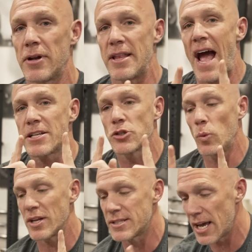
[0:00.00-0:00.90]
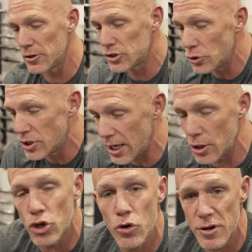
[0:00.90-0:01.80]
and that's what tells you to
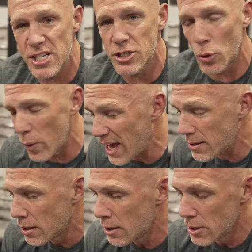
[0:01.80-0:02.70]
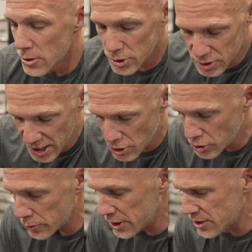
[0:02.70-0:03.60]
increase the weight. So say you're
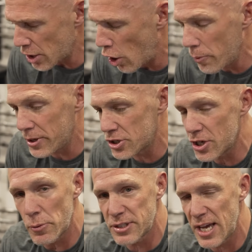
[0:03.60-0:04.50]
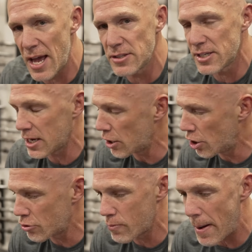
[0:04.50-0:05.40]
doing this at home and you start with 10s, you get
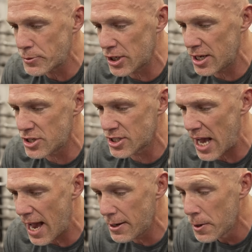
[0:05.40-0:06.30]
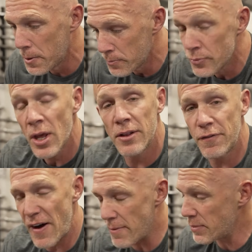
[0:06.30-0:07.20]
100 reps on each side in the
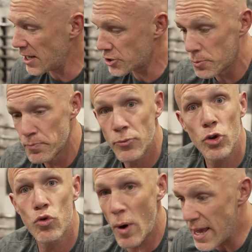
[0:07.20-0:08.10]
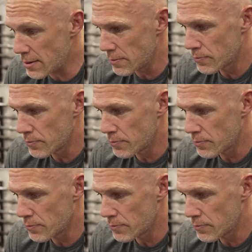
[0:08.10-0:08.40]
5 minutes, great.